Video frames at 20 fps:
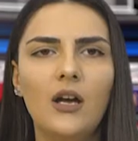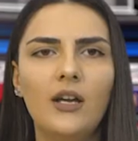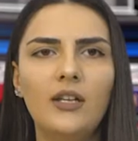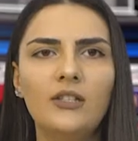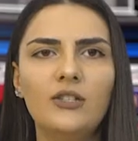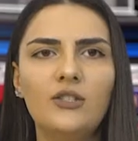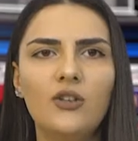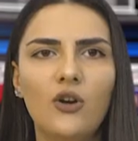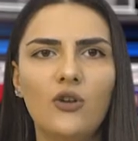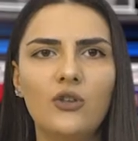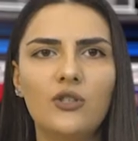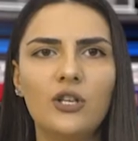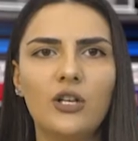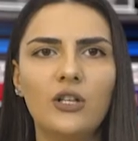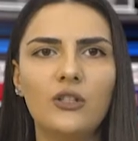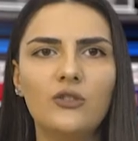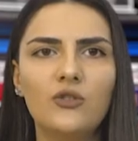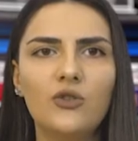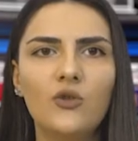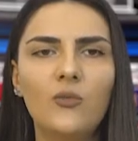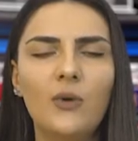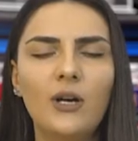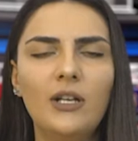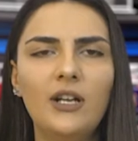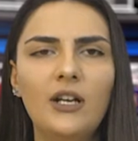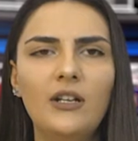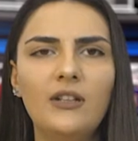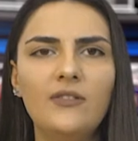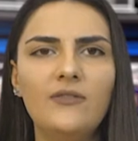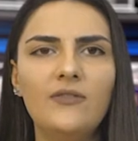In total, two
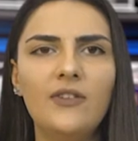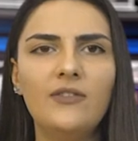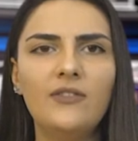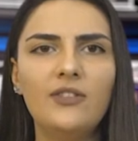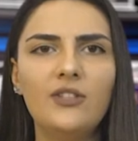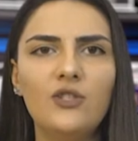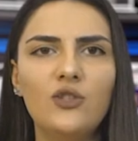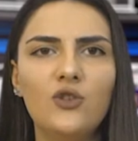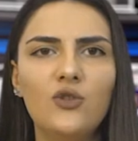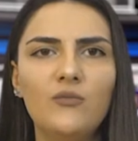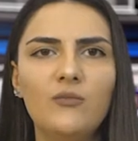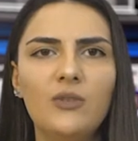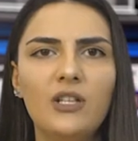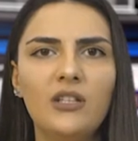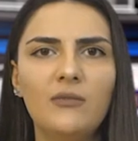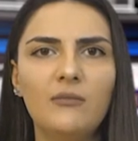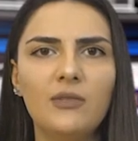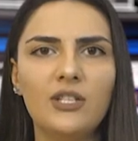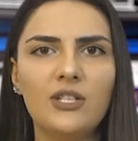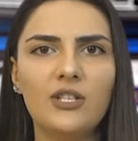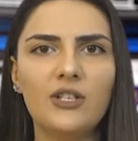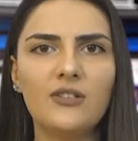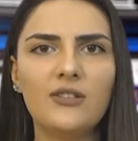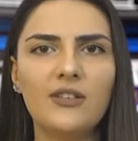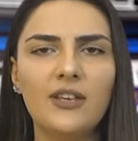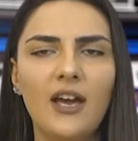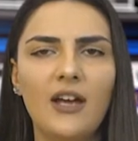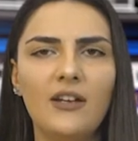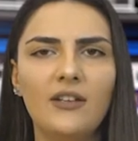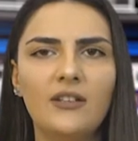152
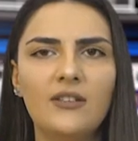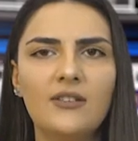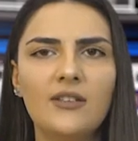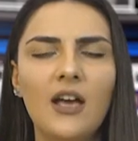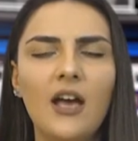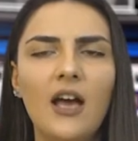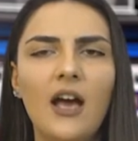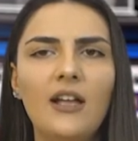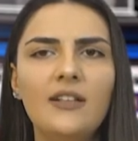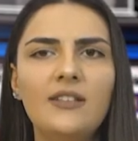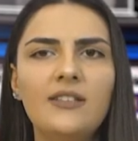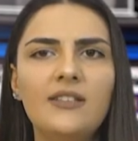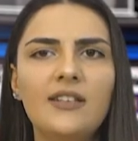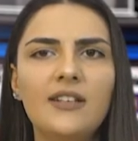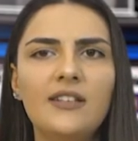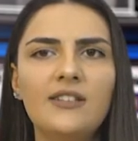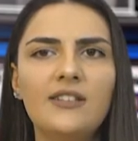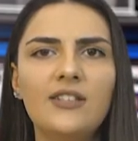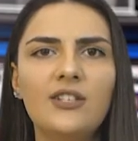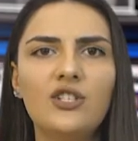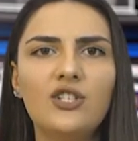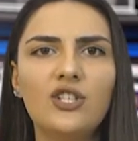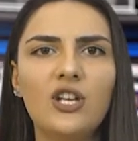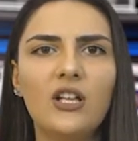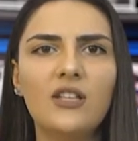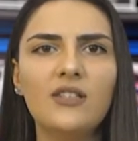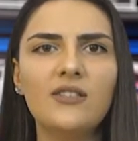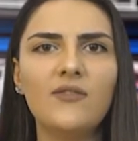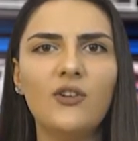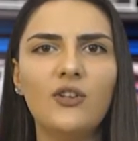mm cannons and 60
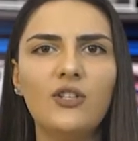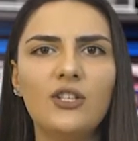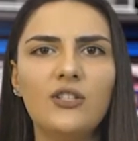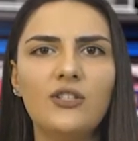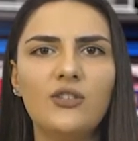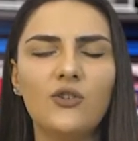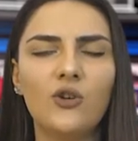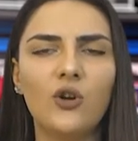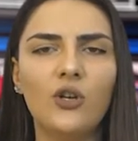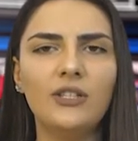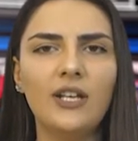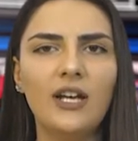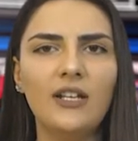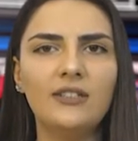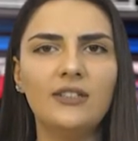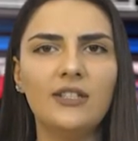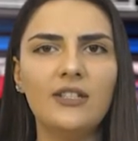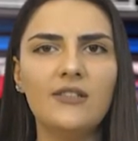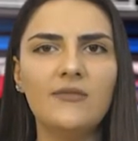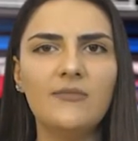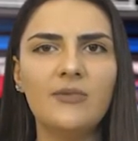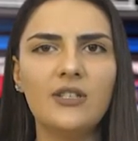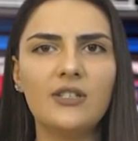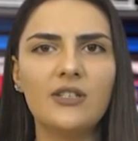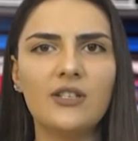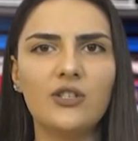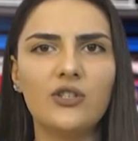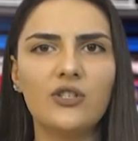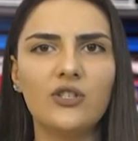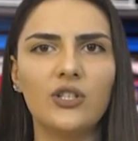shells were destroyed at this
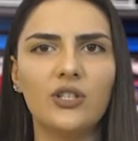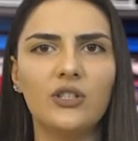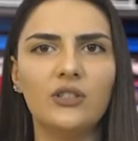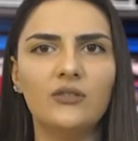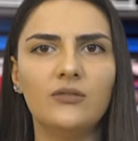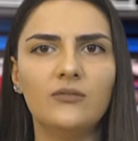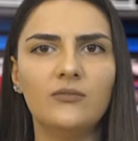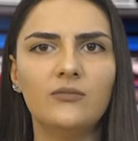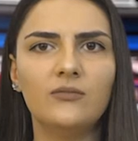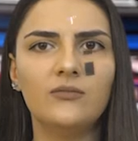position.